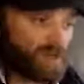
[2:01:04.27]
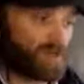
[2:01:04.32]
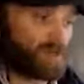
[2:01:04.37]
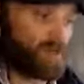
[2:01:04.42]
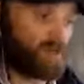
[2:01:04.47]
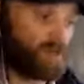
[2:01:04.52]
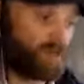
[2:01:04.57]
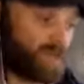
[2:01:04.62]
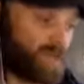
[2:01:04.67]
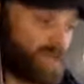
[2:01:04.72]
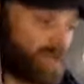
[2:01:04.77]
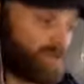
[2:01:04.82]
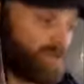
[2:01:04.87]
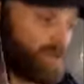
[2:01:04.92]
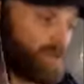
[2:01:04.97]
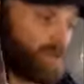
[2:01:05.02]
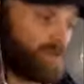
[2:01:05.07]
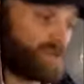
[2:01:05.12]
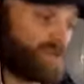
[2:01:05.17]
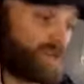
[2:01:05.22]
and look, it even
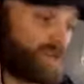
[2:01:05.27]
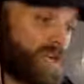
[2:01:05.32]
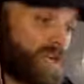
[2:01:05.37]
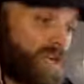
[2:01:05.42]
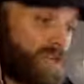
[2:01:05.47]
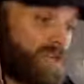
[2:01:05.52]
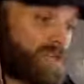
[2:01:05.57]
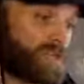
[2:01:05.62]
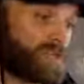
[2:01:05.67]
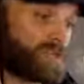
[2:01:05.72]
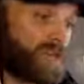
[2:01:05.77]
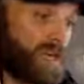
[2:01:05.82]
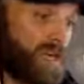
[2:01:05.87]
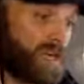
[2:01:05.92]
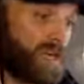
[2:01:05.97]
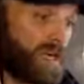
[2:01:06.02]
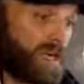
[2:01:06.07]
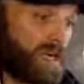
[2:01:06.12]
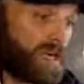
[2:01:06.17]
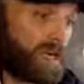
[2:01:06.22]
goes to
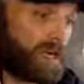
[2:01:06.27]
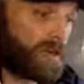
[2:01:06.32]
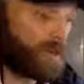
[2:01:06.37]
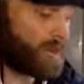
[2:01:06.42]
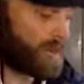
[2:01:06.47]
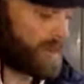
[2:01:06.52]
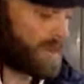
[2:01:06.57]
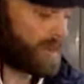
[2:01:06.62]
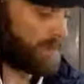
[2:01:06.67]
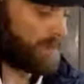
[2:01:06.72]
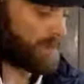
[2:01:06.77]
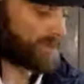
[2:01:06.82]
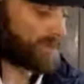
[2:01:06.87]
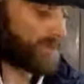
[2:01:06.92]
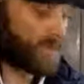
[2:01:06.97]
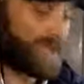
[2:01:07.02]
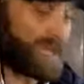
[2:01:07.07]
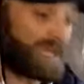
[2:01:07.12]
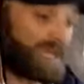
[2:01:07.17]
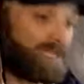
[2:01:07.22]
say uh,
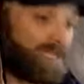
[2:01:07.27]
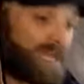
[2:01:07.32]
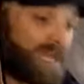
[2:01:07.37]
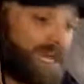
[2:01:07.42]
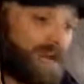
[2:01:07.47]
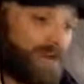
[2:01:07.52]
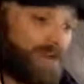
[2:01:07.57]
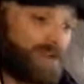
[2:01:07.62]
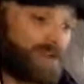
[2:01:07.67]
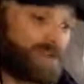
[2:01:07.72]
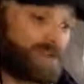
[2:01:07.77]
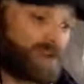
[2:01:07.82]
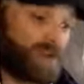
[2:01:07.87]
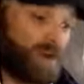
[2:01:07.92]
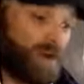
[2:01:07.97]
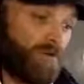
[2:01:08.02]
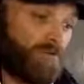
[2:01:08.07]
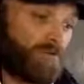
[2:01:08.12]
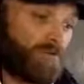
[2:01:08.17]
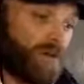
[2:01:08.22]
between the hours
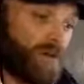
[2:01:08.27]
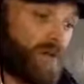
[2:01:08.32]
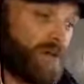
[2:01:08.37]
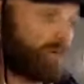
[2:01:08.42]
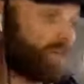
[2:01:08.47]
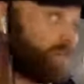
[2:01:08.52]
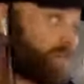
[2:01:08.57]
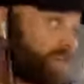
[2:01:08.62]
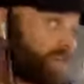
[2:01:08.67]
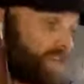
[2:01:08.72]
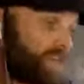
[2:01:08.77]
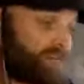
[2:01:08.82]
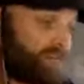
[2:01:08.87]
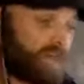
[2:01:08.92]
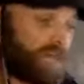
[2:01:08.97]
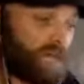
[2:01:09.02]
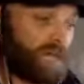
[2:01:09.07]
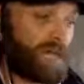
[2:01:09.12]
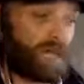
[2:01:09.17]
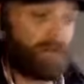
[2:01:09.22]
of 12 and
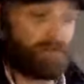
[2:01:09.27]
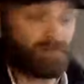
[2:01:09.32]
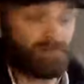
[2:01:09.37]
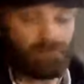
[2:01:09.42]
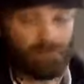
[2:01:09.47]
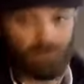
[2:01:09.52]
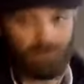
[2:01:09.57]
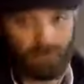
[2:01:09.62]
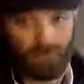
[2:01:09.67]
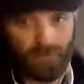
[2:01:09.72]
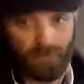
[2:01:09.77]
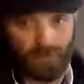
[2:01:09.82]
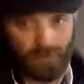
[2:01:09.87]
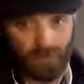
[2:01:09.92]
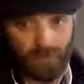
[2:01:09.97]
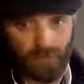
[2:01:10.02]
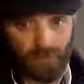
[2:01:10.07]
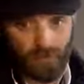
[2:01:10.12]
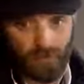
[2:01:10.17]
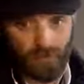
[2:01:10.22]
7 a.m.
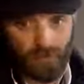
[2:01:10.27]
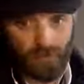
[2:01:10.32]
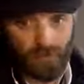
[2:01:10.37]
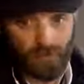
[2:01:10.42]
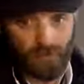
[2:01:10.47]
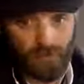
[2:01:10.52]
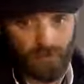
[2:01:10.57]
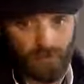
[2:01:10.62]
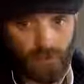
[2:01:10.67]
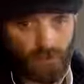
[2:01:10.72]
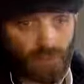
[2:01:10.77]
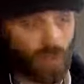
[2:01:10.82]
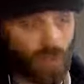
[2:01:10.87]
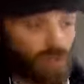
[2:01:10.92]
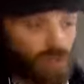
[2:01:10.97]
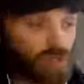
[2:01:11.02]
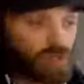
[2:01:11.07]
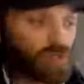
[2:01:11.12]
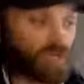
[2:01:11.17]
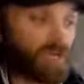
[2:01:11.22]

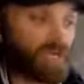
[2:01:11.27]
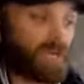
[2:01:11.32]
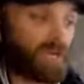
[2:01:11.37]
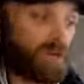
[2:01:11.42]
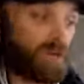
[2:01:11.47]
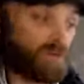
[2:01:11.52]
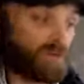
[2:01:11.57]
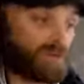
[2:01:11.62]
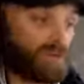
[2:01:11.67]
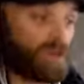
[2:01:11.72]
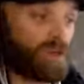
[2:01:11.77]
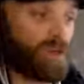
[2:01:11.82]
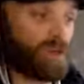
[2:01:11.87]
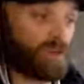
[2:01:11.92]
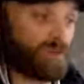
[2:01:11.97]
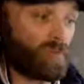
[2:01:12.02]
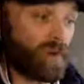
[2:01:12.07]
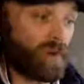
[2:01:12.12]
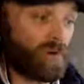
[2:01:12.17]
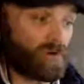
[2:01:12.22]
During drinking hours,
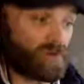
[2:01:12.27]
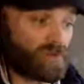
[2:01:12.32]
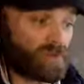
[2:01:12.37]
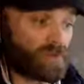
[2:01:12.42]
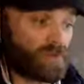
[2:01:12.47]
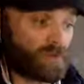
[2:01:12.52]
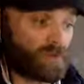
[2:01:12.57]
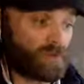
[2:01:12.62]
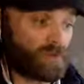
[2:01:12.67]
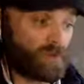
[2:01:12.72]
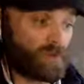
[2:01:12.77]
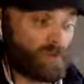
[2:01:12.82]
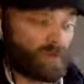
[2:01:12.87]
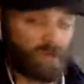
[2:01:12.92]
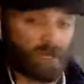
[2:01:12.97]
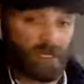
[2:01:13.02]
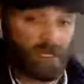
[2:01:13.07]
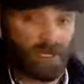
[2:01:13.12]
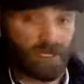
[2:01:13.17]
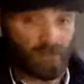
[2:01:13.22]
nightclub hours,
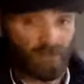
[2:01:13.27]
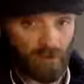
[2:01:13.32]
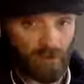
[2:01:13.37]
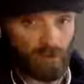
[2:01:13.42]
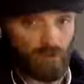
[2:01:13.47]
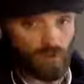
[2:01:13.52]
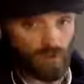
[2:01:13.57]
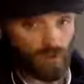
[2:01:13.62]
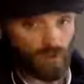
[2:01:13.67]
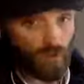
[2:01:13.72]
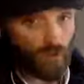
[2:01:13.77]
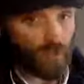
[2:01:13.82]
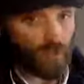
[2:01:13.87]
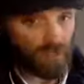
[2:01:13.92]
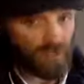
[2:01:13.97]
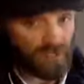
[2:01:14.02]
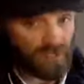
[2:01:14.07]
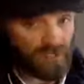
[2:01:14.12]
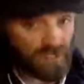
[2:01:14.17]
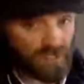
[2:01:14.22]
it even goes right
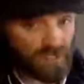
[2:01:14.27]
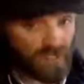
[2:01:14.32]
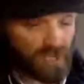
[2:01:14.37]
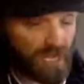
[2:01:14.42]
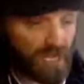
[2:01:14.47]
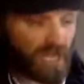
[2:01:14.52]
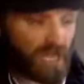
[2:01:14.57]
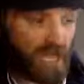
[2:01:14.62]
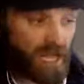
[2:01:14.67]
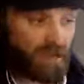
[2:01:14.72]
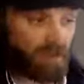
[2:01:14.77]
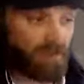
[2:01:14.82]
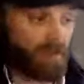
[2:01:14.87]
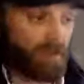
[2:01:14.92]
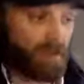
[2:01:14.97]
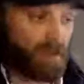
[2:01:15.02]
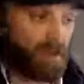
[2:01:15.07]
up to 7 a.m.